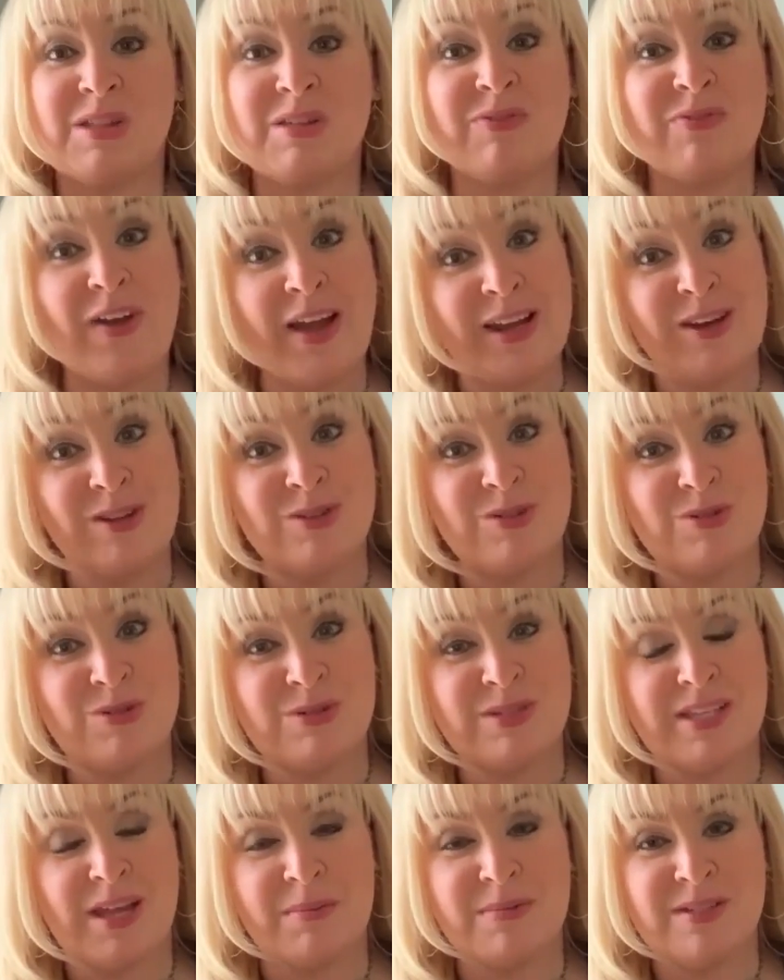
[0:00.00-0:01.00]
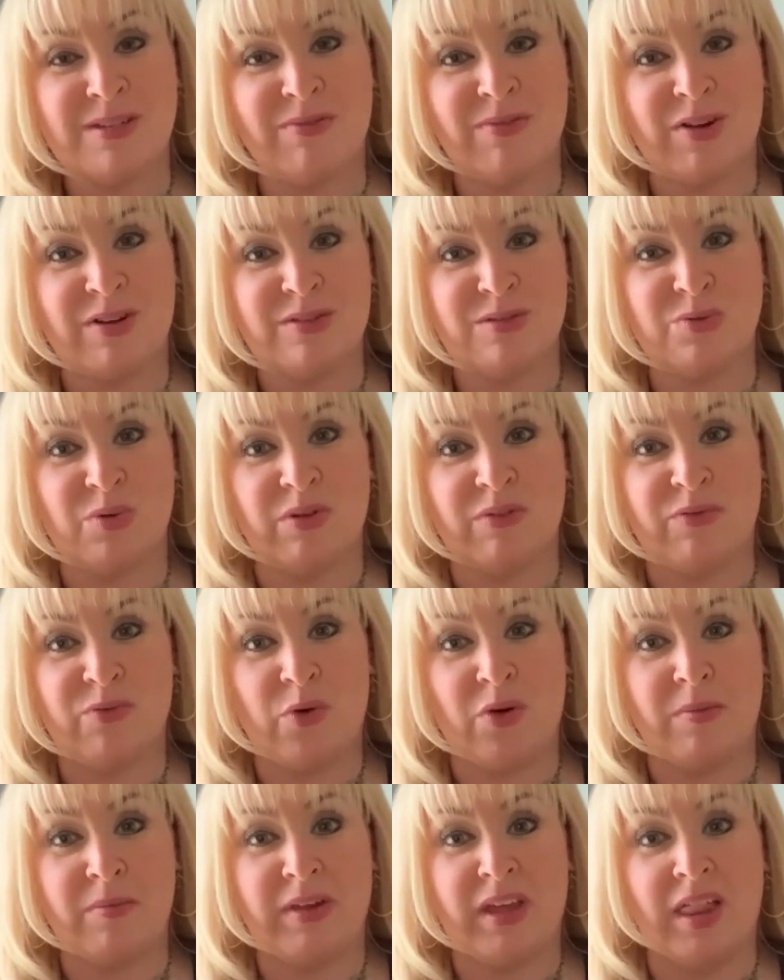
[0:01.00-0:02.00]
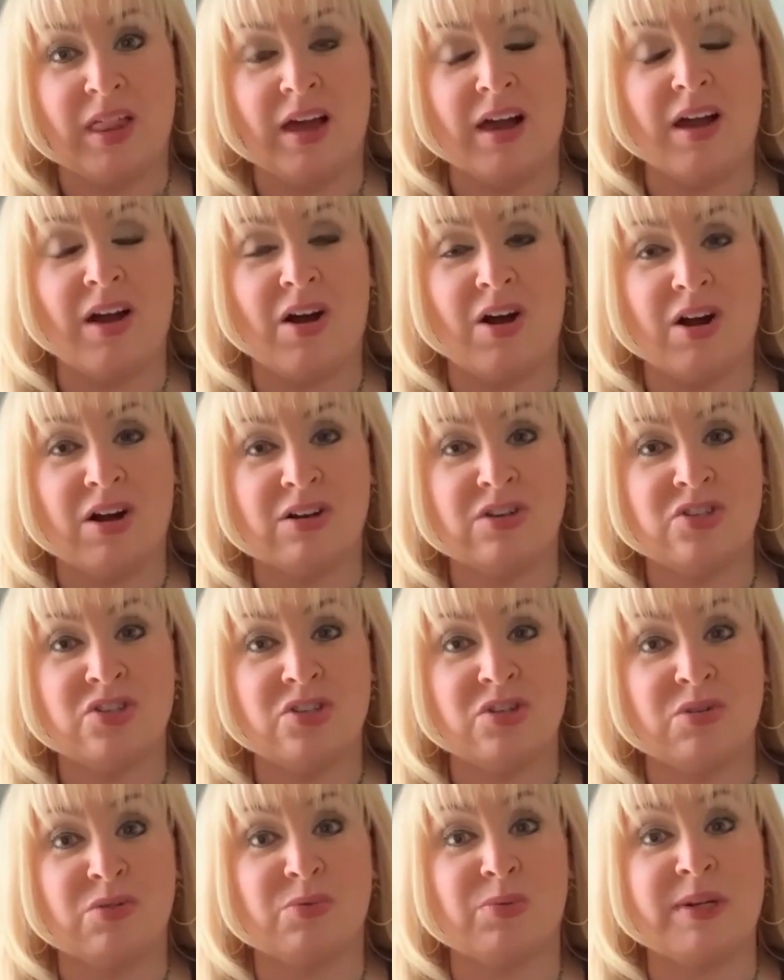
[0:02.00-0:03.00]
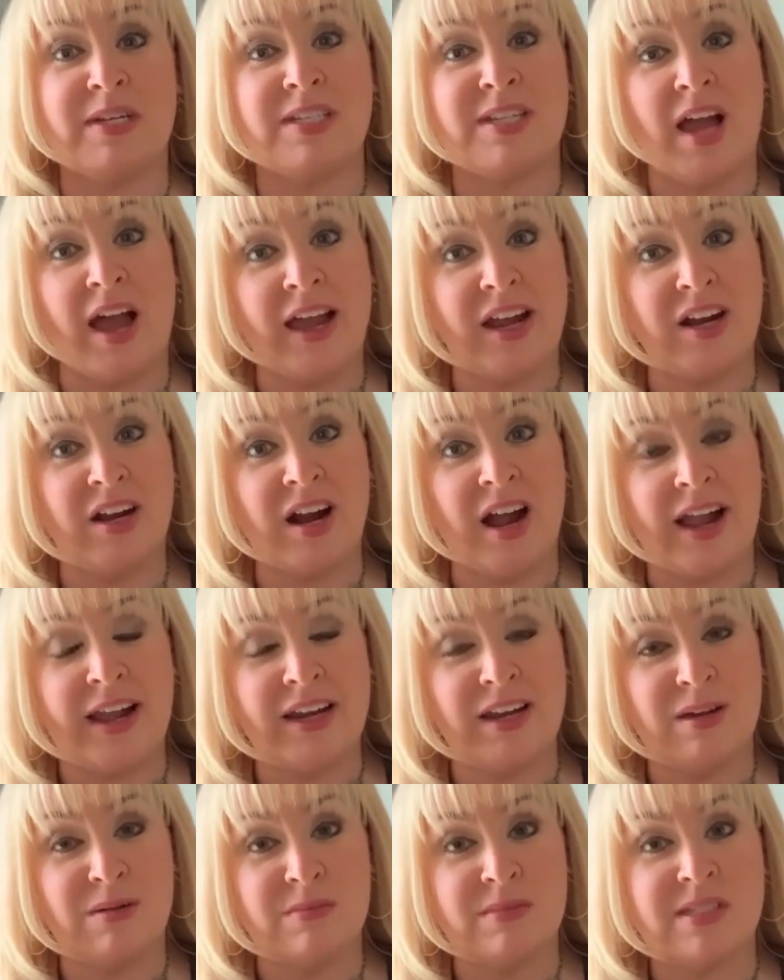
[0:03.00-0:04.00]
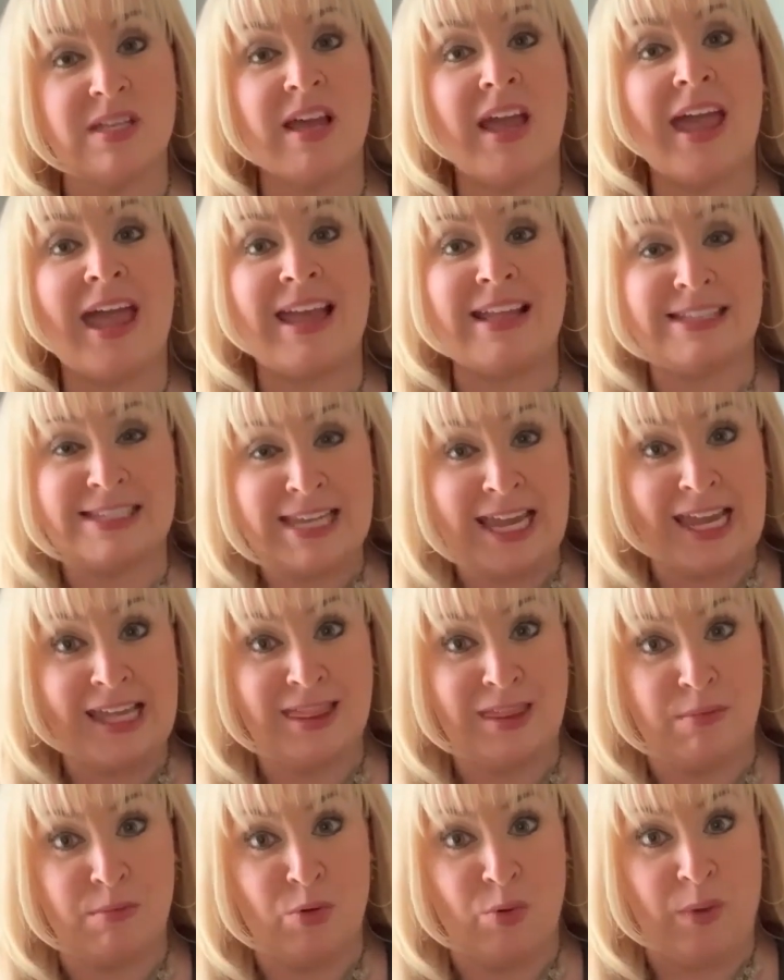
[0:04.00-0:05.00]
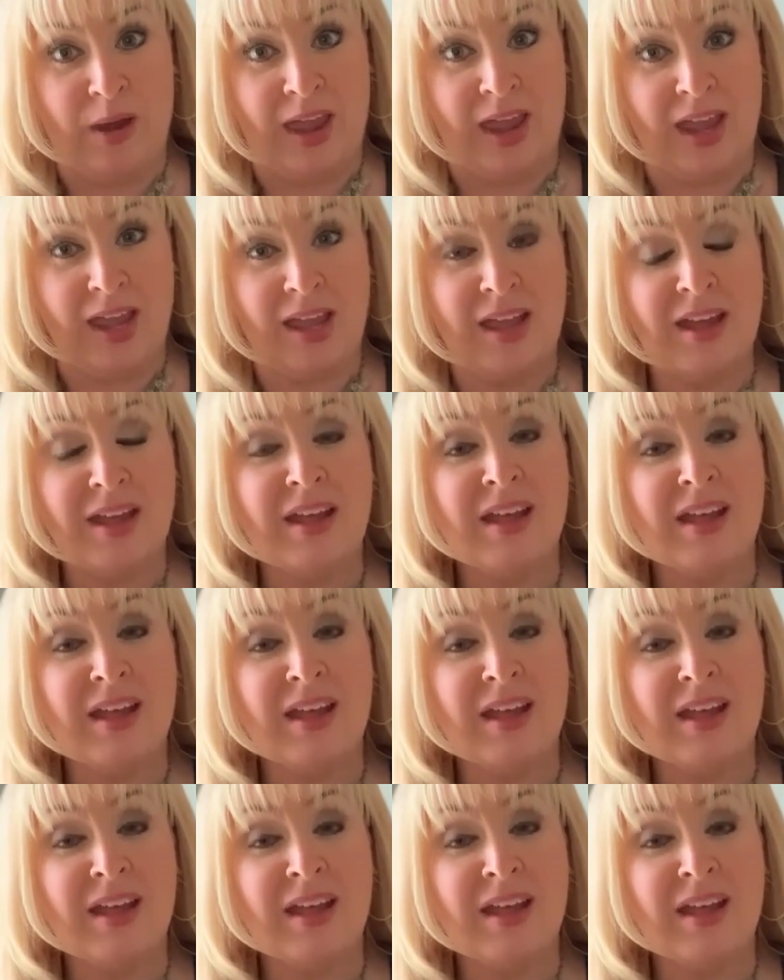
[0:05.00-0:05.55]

the final 2 steps of our SORT formula are to retire items and take them away.